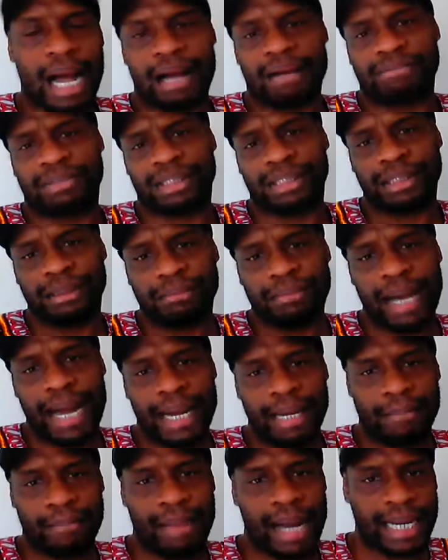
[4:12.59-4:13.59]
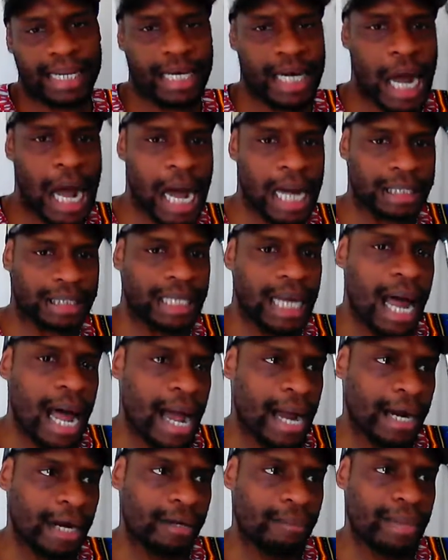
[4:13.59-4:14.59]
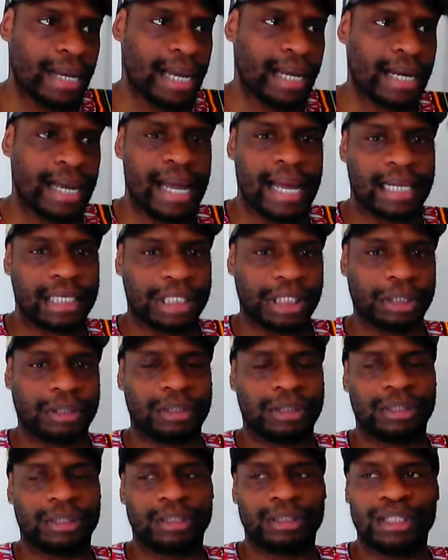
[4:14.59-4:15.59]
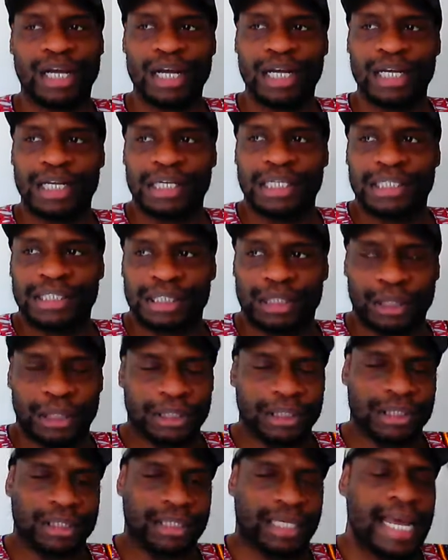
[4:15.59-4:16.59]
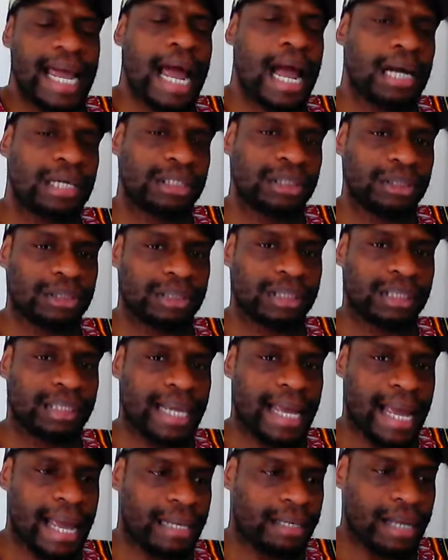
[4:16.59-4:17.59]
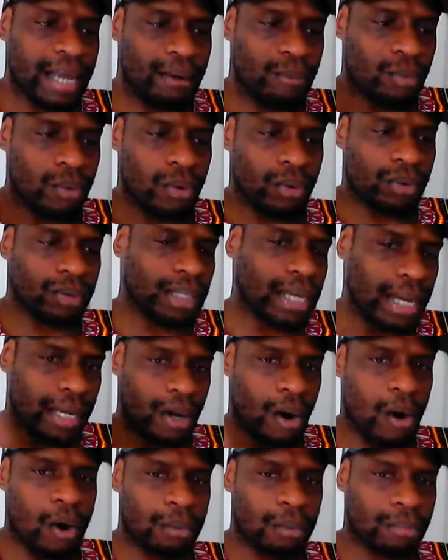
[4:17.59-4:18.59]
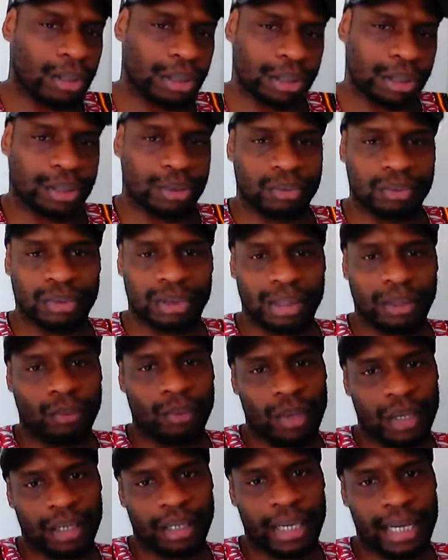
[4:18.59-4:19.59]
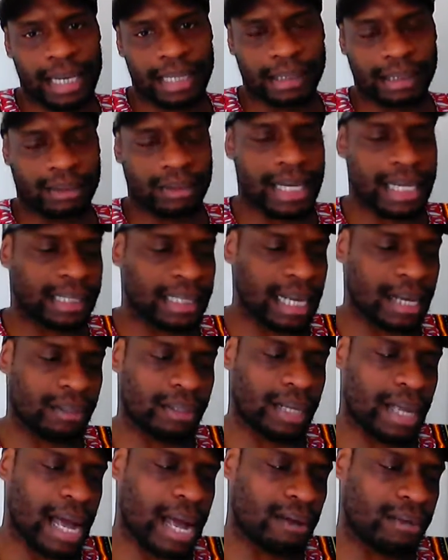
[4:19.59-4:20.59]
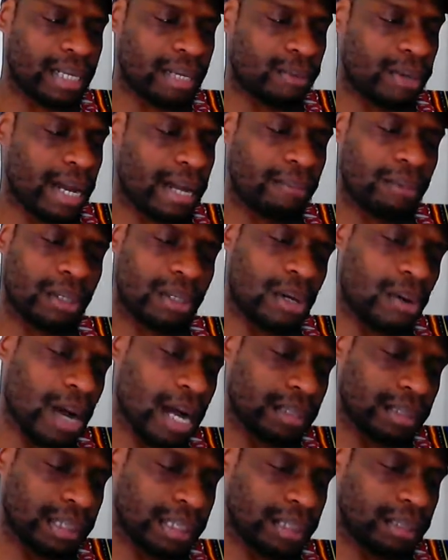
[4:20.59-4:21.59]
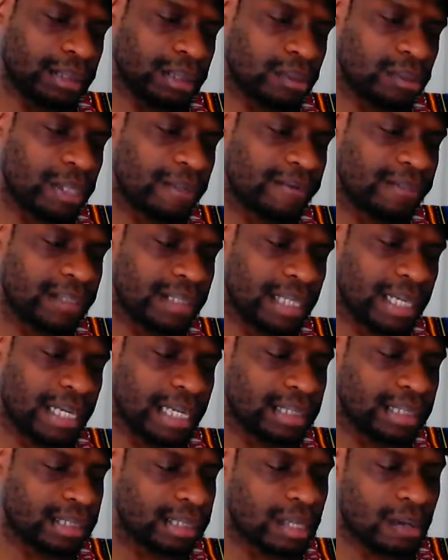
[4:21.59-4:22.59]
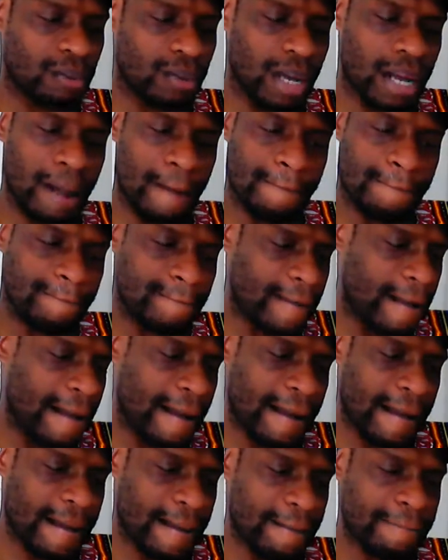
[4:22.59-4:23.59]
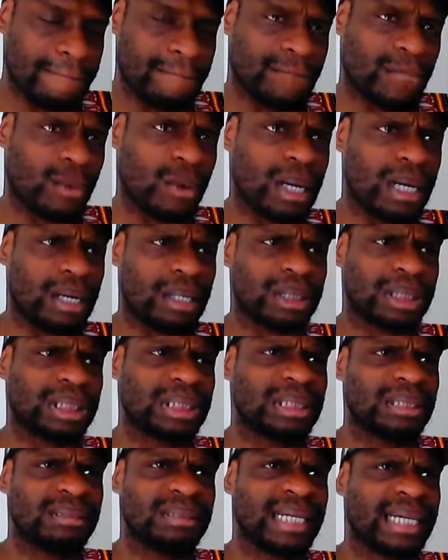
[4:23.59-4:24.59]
Obviously, my nod to Iron Man, I had certain characters that they wore like armored suits and whatnot. So that's how they were able to go out there and do everything. And so what else?